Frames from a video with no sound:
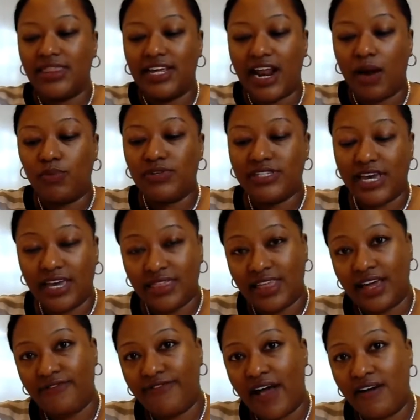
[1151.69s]
then I will take
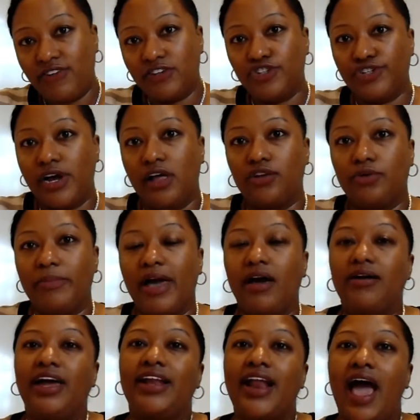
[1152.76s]
that $500
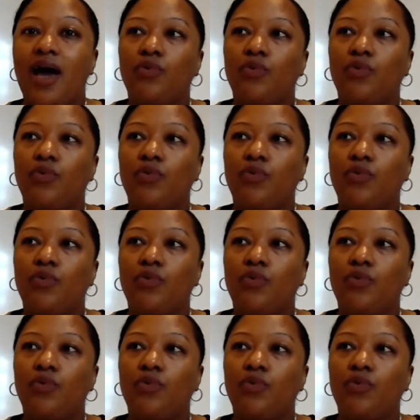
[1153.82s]
amount and